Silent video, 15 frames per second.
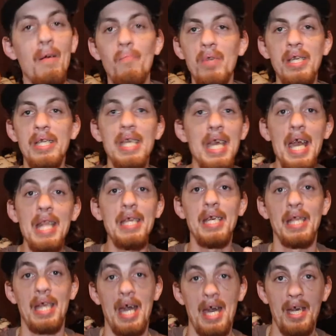I wouldn't say any
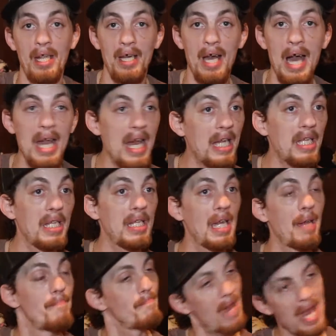of that. I'd actually
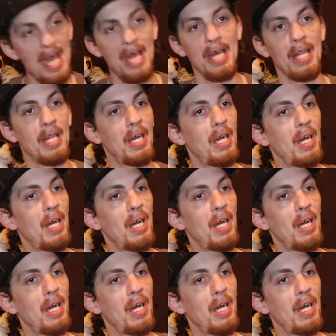say, man,